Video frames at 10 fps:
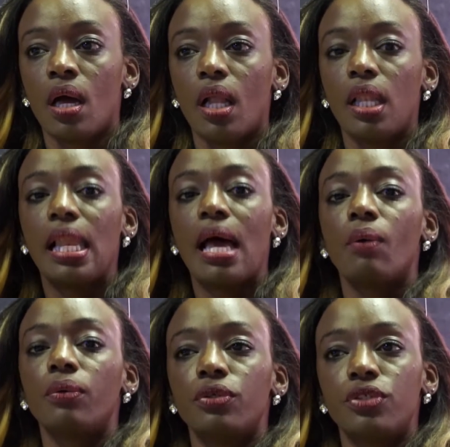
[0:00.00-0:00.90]

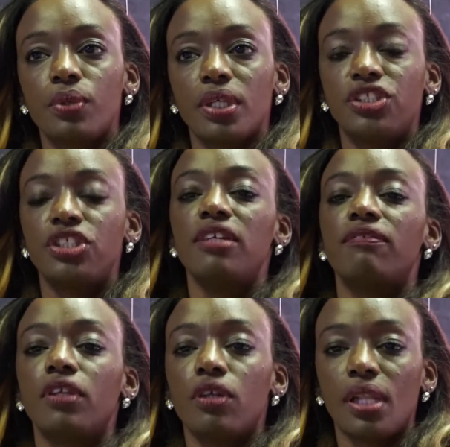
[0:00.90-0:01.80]
allow you to
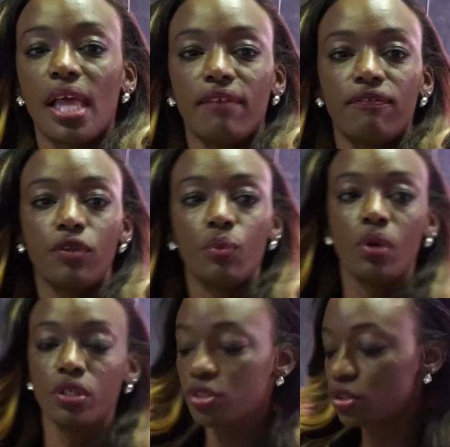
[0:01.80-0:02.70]
achieve in your life. You
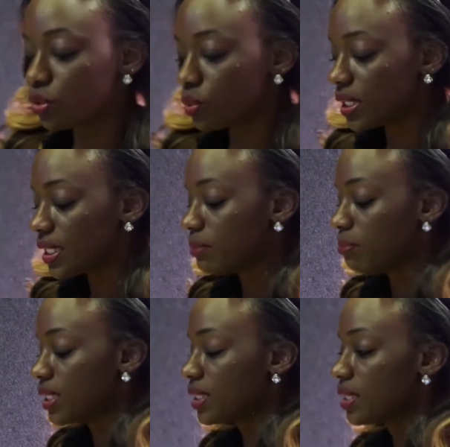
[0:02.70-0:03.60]
want to do this
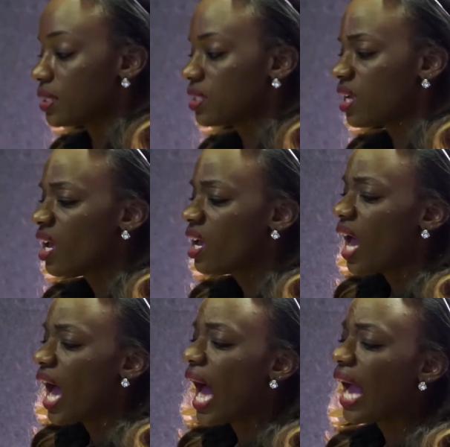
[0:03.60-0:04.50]
business.
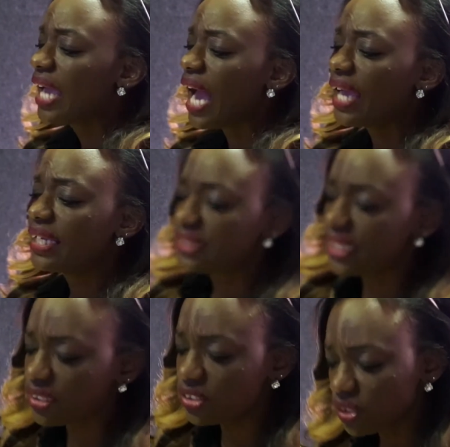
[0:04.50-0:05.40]
I, I
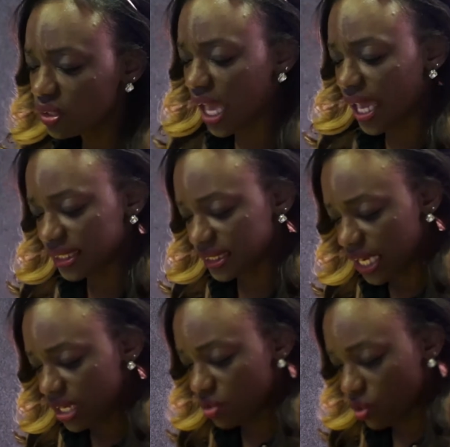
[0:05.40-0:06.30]
tend to I
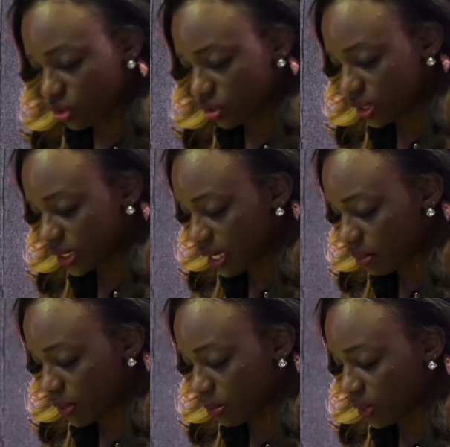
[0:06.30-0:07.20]
tend not to tell
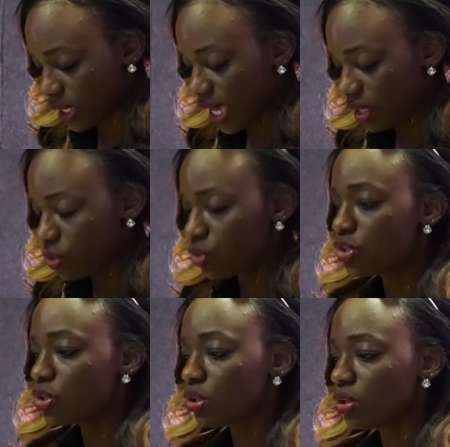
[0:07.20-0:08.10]
people, like, you
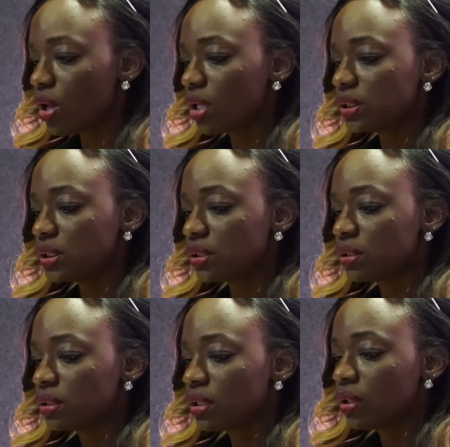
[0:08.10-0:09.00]
should not,
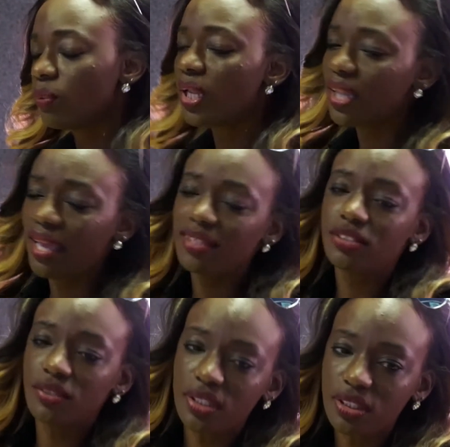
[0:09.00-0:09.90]
well,
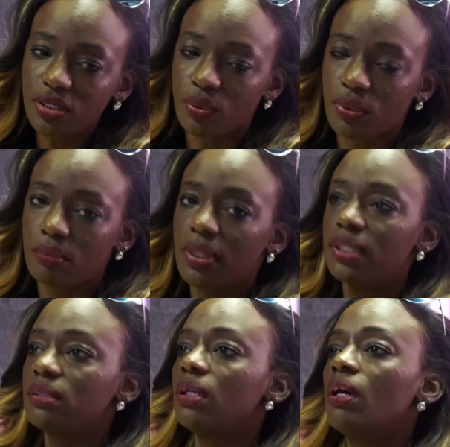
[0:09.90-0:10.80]
to each his own, but
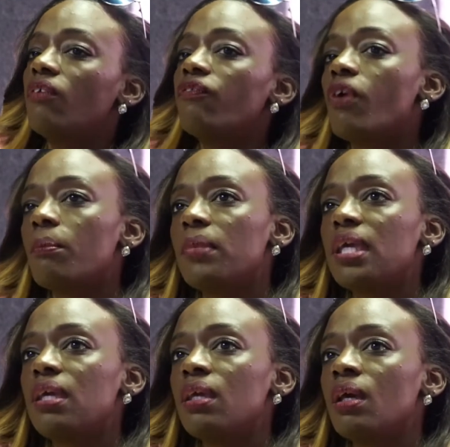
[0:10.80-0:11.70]
for
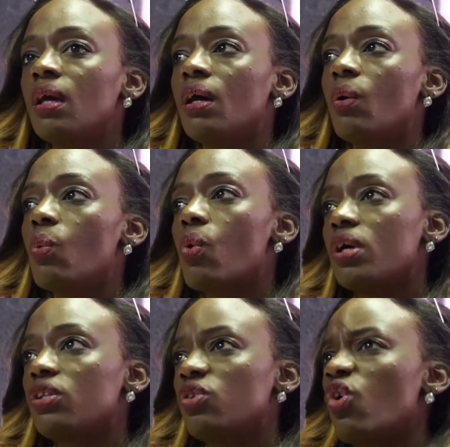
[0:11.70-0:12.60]
me,
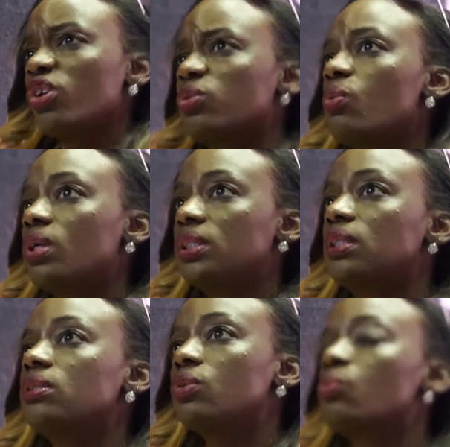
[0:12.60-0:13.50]
want, not
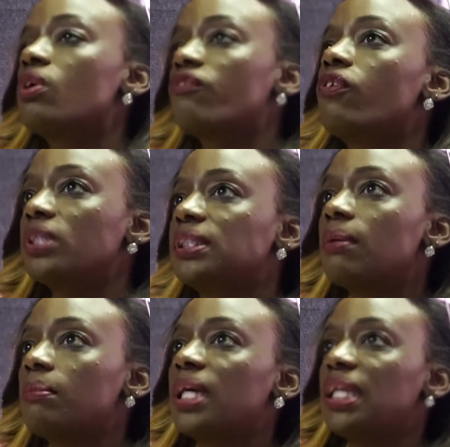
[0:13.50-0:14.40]
wanting to work for
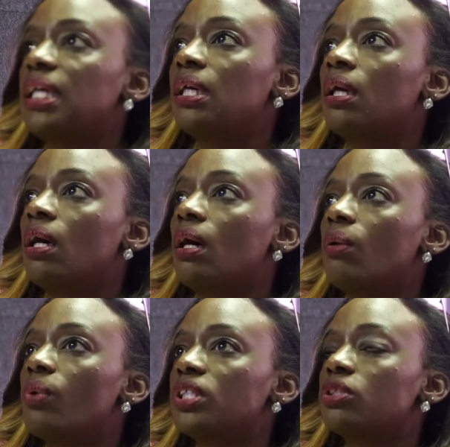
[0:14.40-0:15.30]
somebody
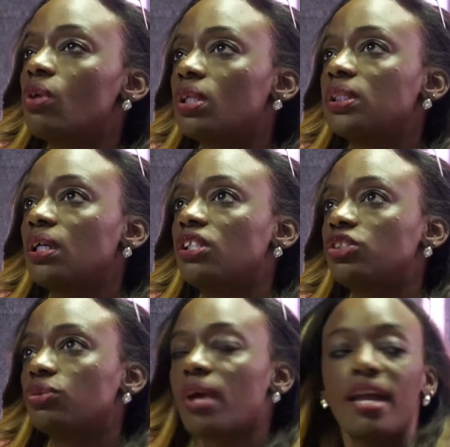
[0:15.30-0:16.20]
was not a
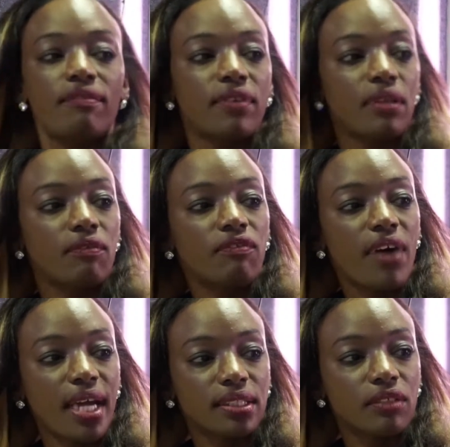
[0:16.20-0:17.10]
driving
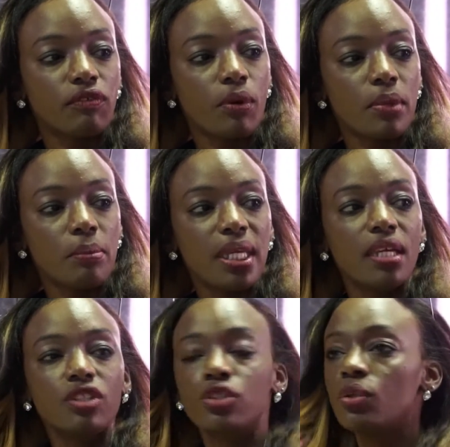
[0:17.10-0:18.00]
factor for me,
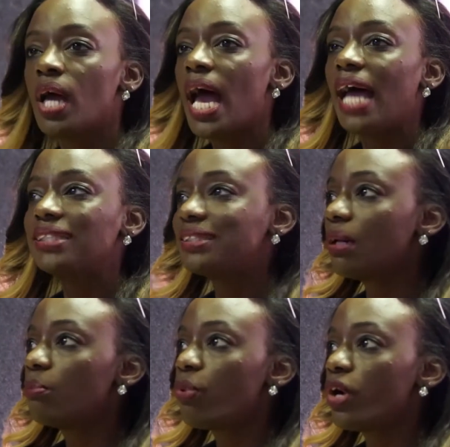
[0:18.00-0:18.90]
because you, at
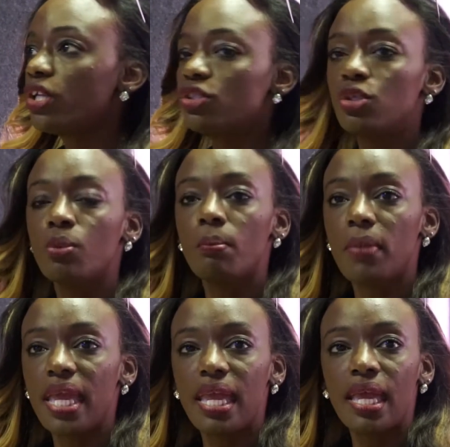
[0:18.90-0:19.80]
some point, you
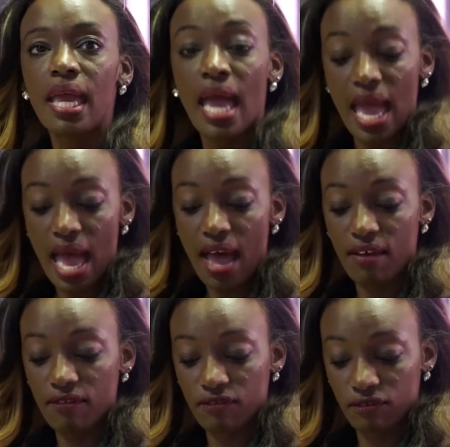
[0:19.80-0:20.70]
may
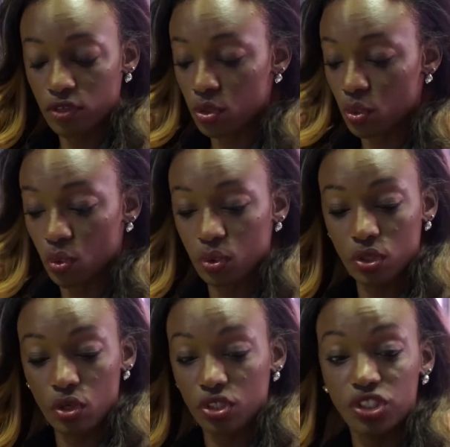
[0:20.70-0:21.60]
have, you know,
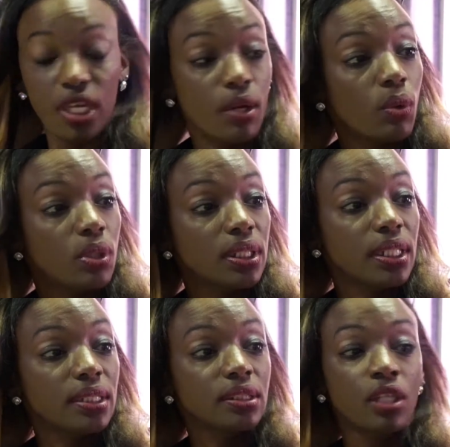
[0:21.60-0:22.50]
your
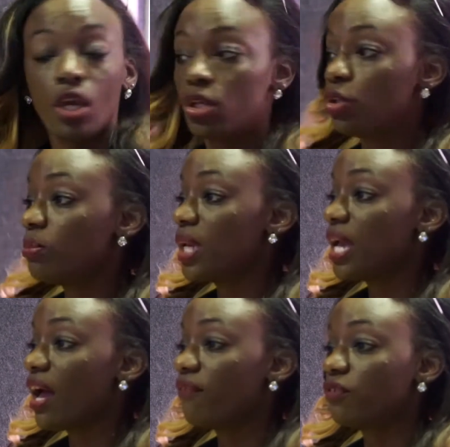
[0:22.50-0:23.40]
shareholders, you may
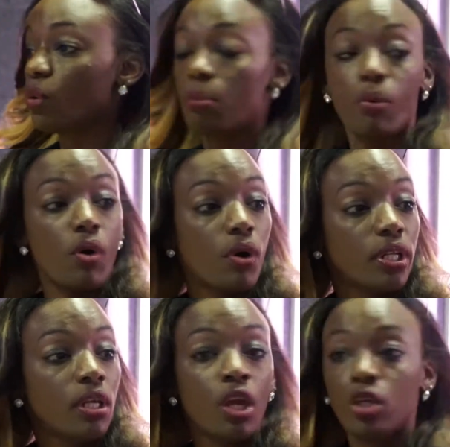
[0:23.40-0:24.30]
have your
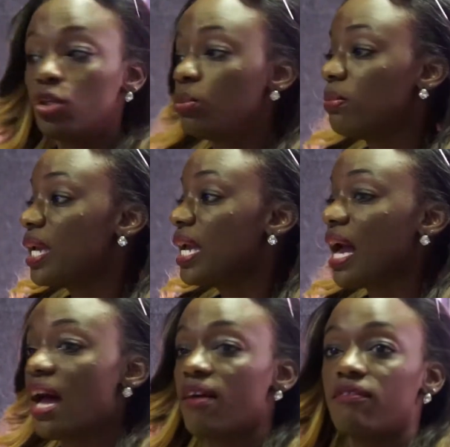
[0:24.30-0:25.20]
board, you may
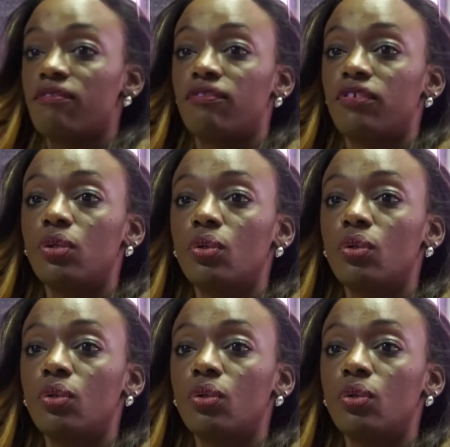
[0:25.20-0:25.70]
have, you